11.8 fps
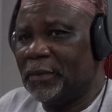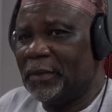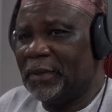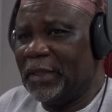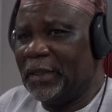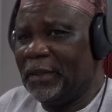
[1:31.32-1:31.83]

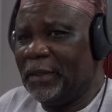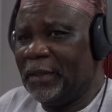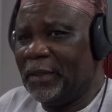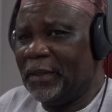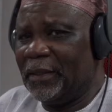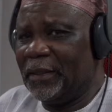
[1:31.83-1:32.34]

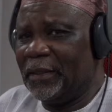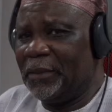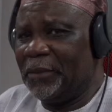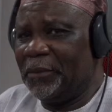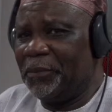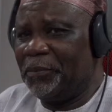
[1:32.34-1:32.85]
the
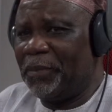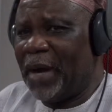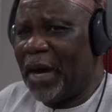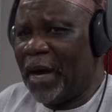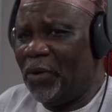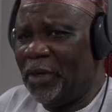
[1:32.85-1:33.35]

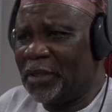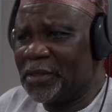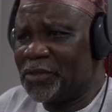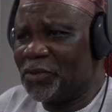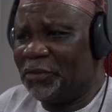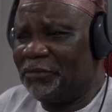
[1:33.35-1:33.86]

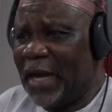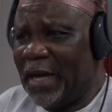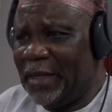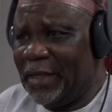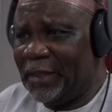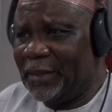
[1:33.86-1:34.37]
powers of
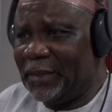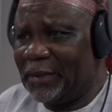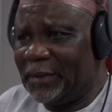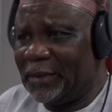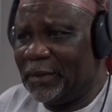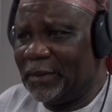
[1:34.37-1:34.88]
INEC,
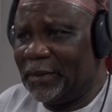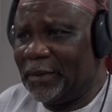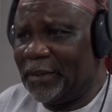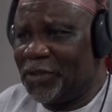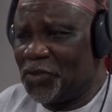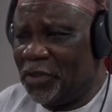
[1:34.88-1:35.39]

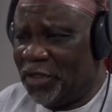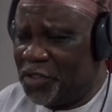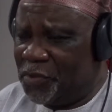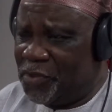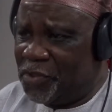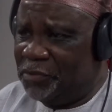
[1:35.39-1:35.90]
its own
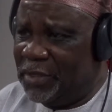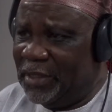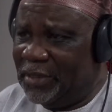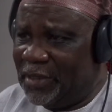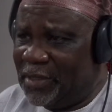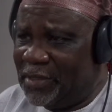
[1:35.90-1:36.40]

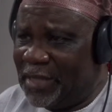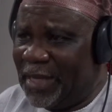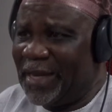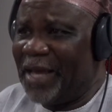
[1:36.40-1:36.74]
responsibilities and